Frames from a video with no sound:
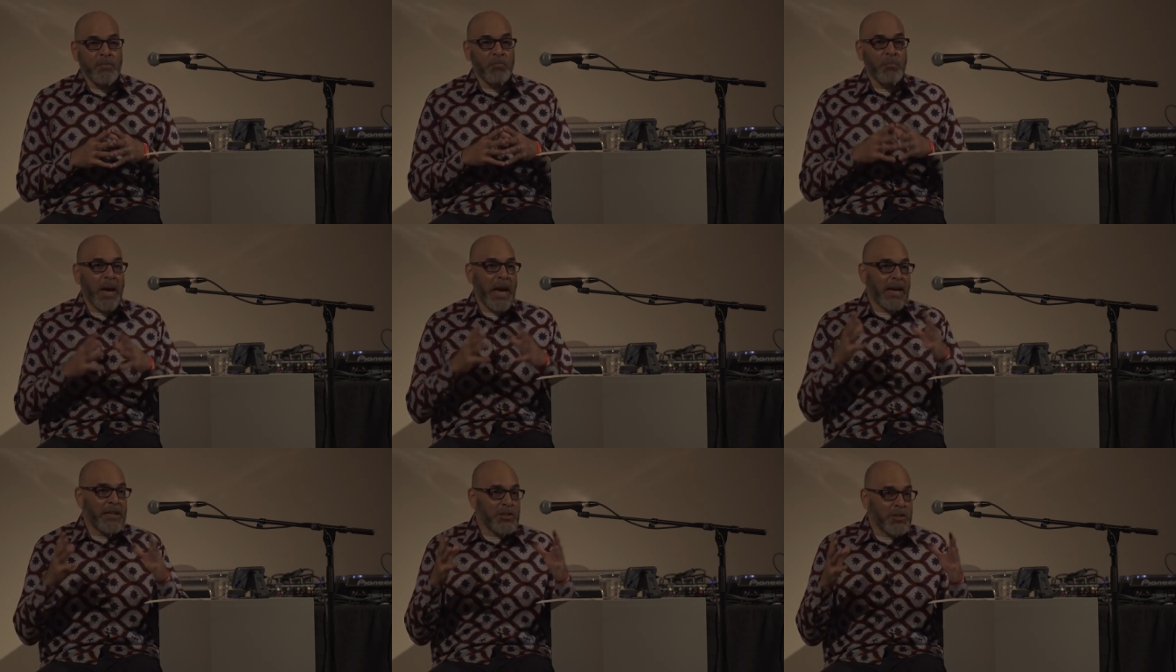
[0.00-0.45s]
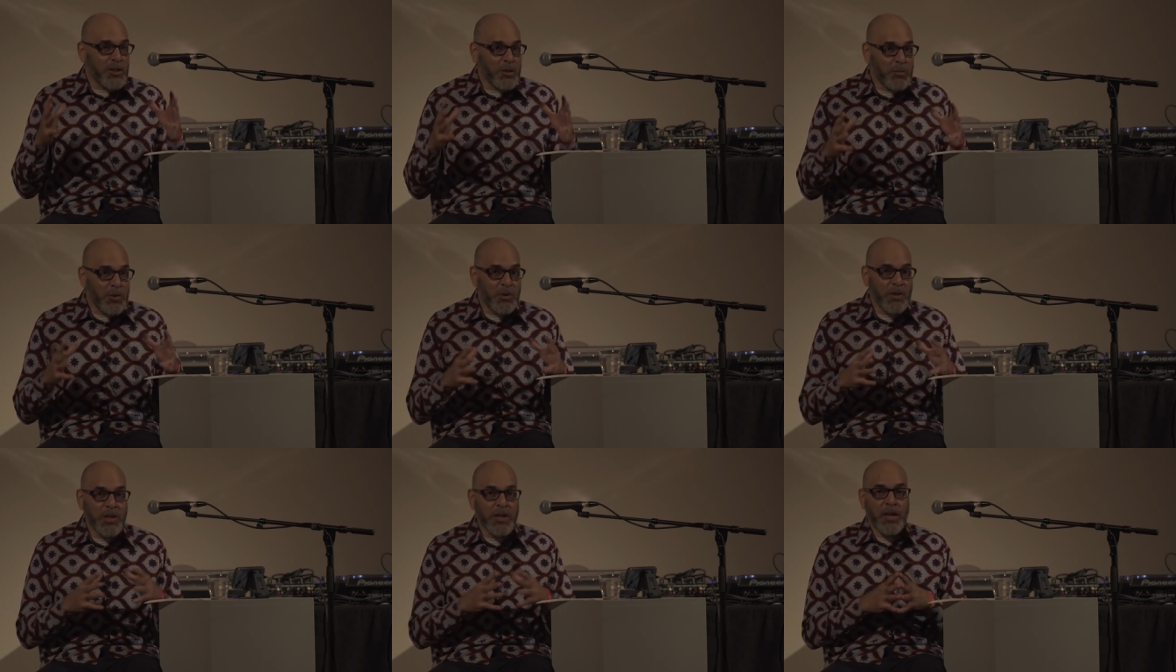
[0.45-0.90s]
mass
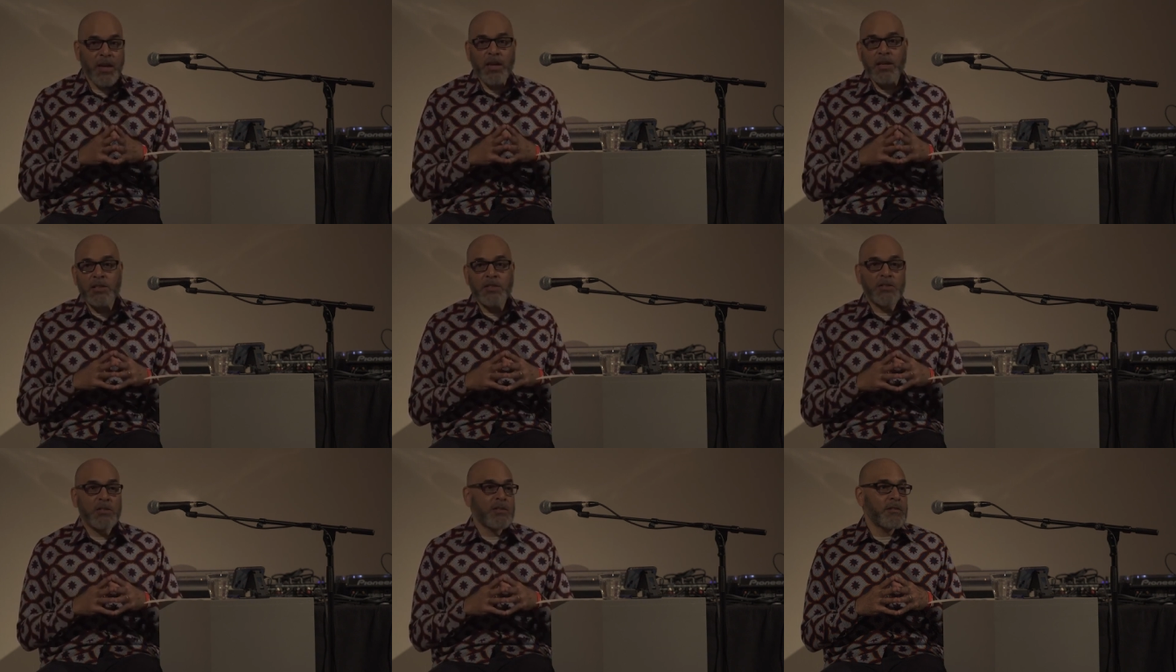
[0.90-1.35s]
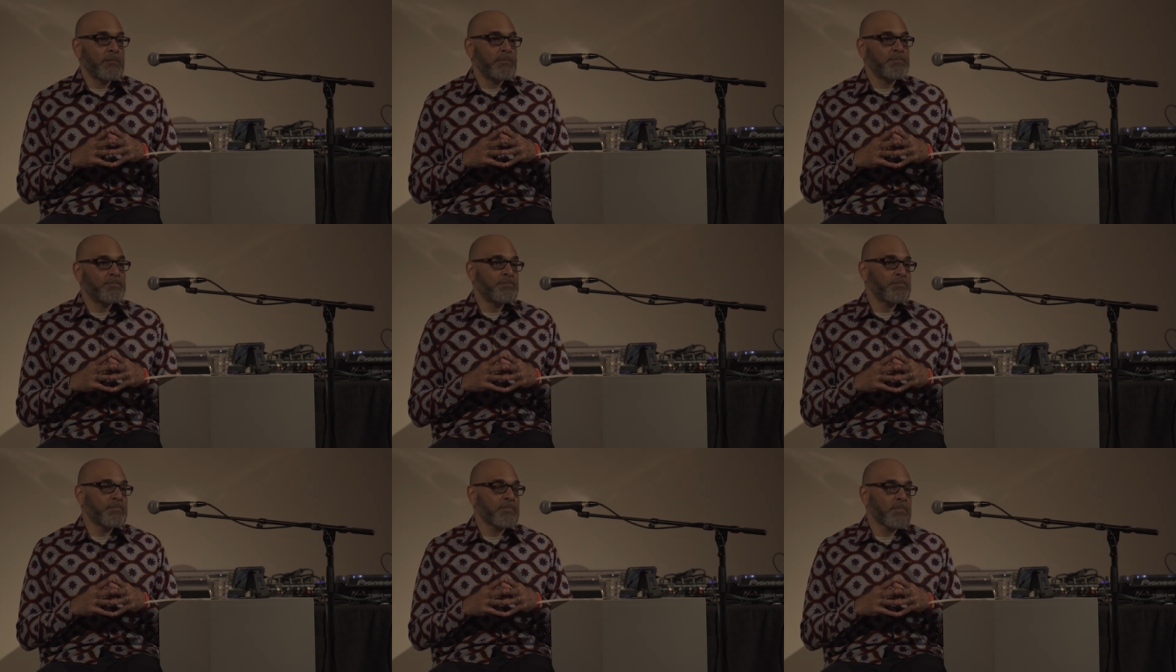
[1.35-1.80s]

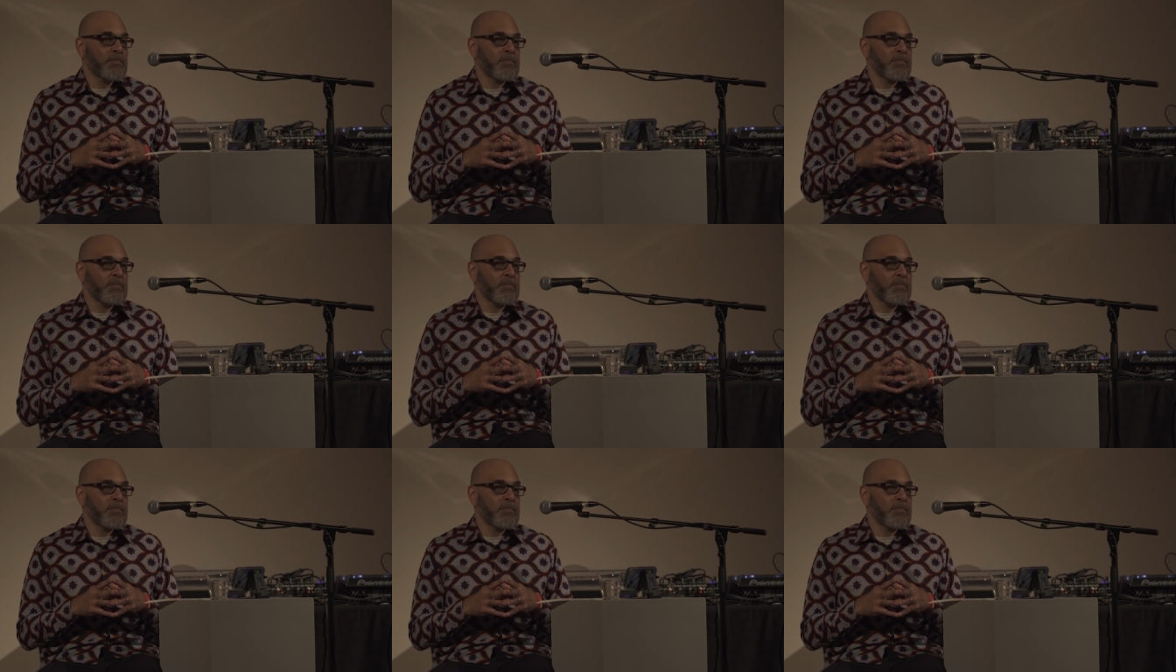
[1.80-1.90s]
communication.